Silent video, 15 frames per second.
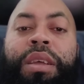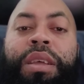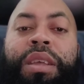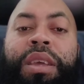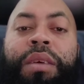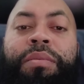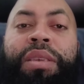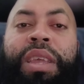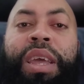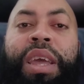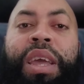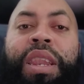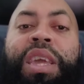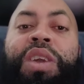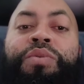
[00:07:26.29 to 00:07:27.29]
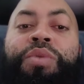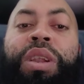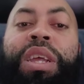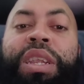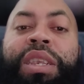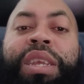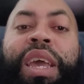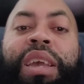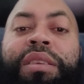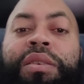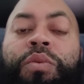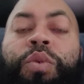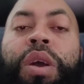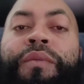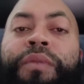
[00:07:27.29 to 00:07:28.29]
You know what I'm saying? He really takes
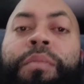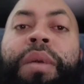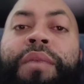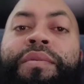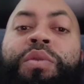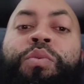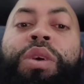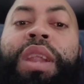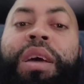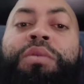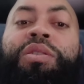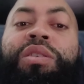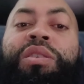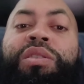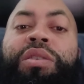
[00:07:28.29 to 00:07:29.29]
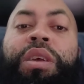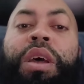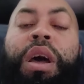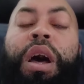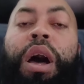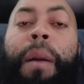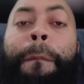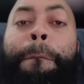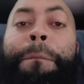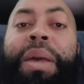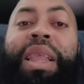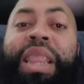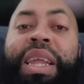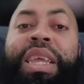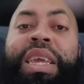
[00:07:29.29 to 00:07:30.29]
away from everyone else's
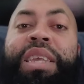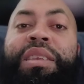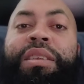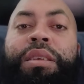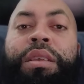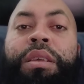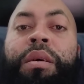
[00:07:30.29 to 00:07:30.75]
abilities,